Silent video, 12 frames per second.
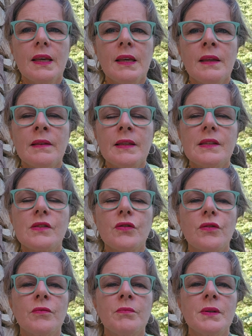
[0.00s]
in these
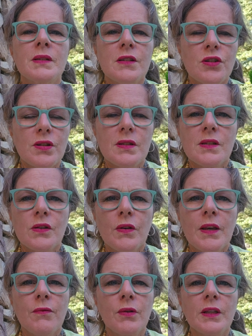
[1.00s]
certain positions. So
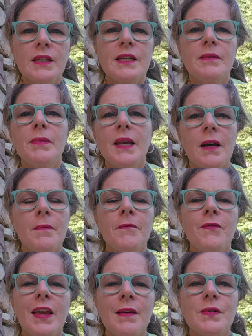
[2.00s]
he really did become
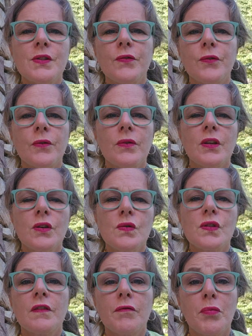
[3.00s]
famous for the
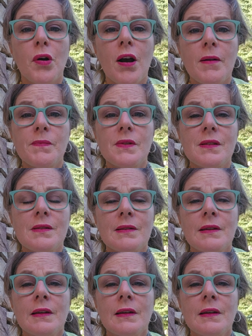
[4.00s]
use of props.